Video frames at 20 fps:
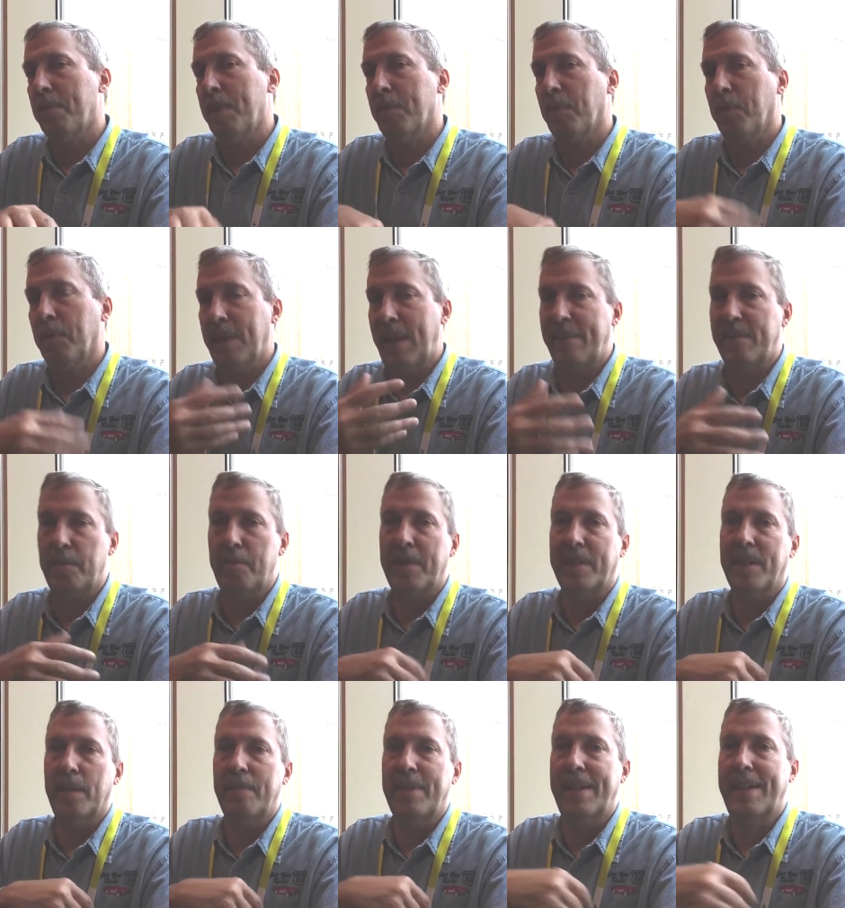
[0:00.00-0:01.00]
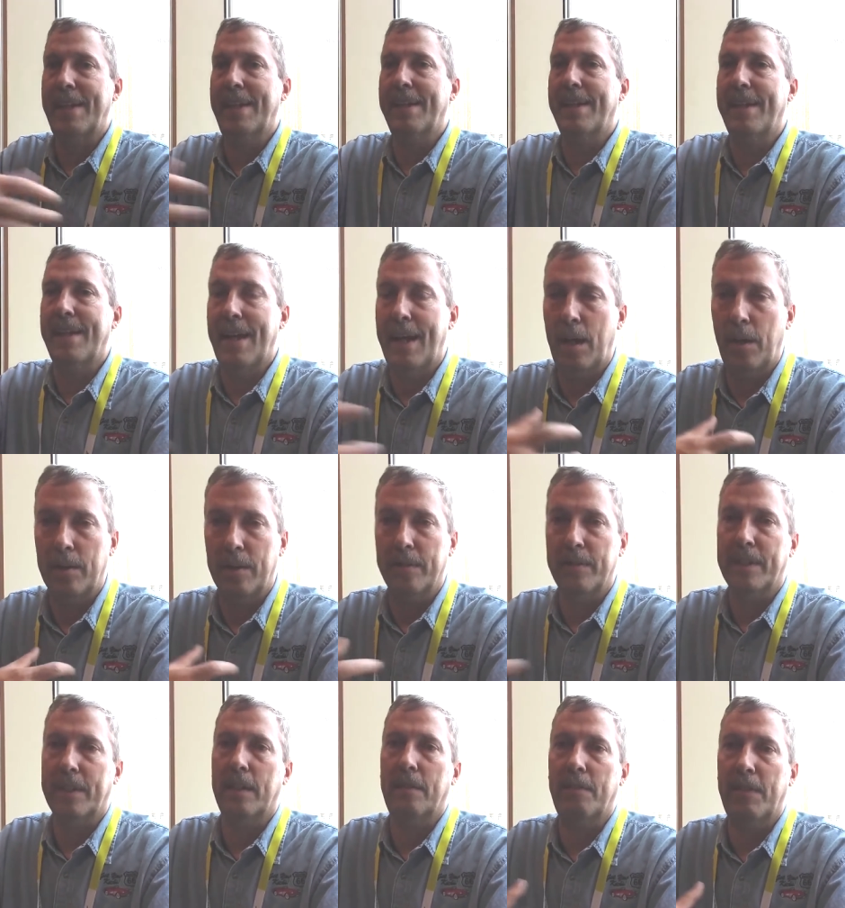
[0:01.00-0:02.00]
people will have to be coming in and out
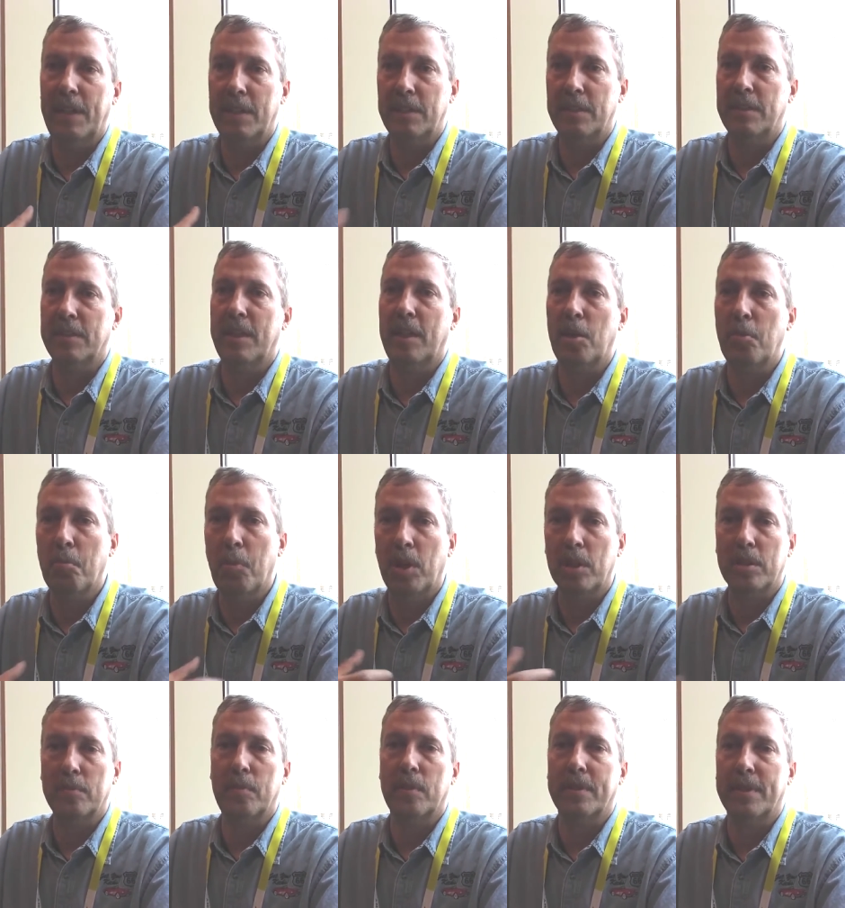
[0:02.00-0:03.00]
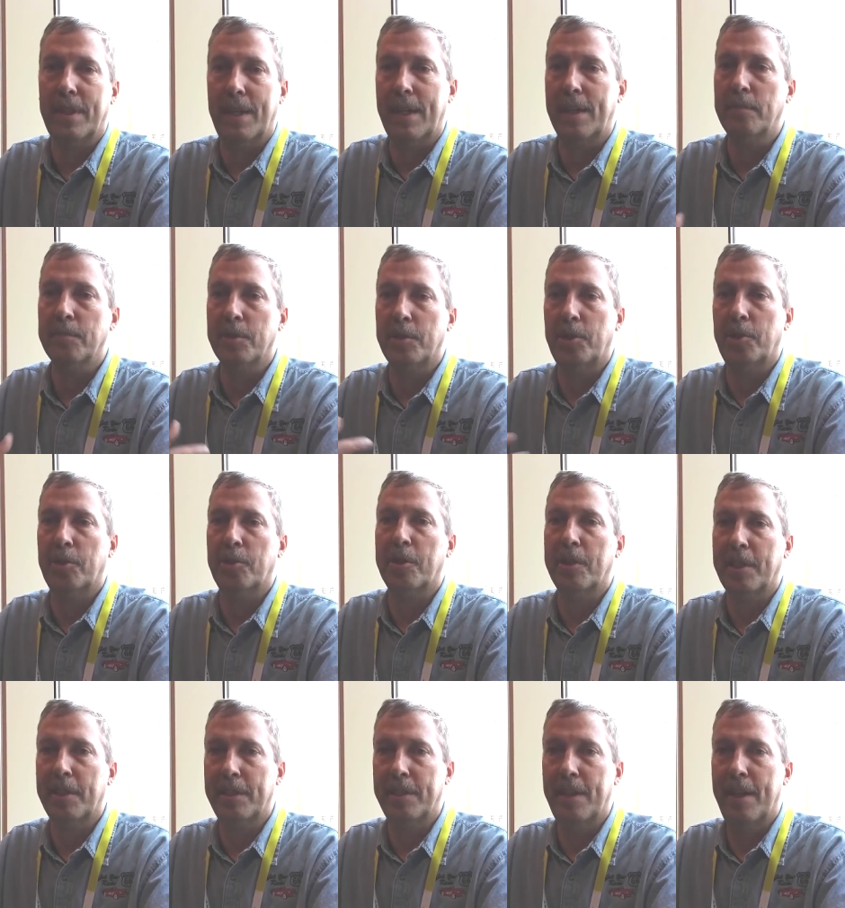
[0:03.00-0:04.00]
of the convention center multiple times
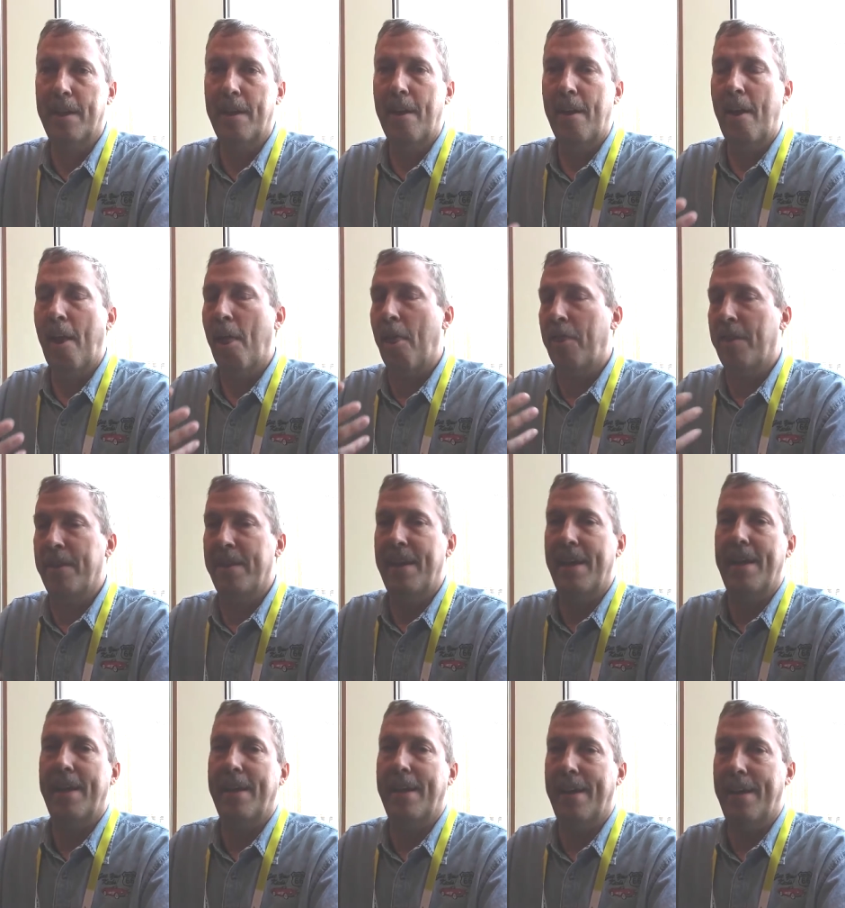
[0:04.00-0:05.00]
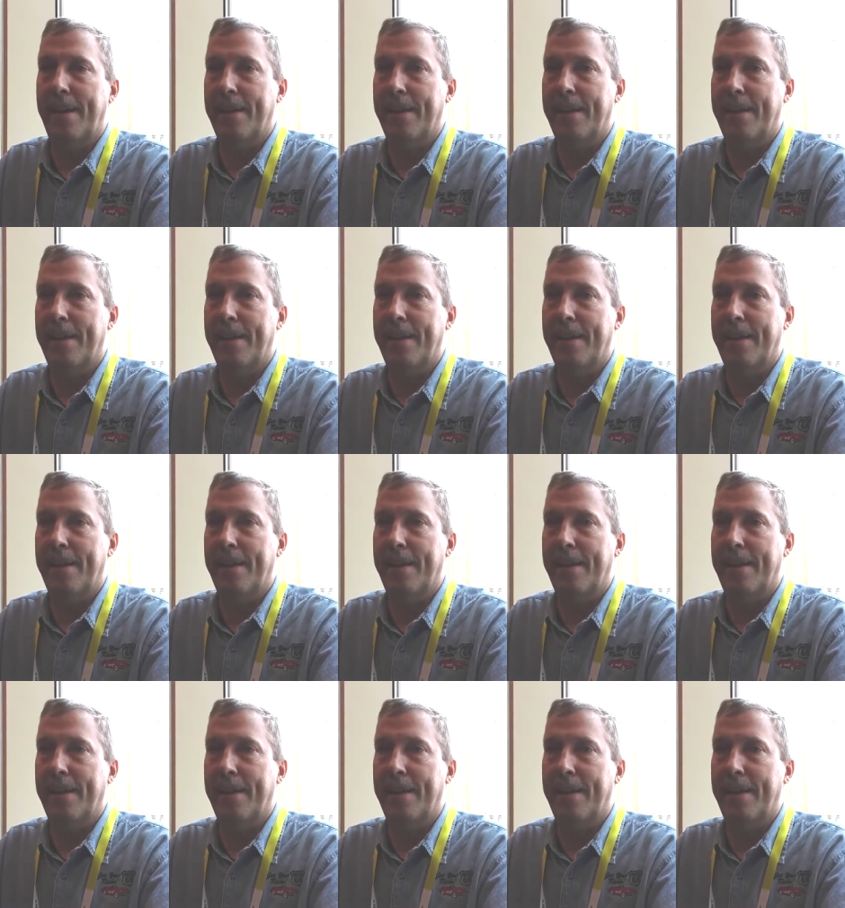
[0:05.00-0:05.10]
during the day.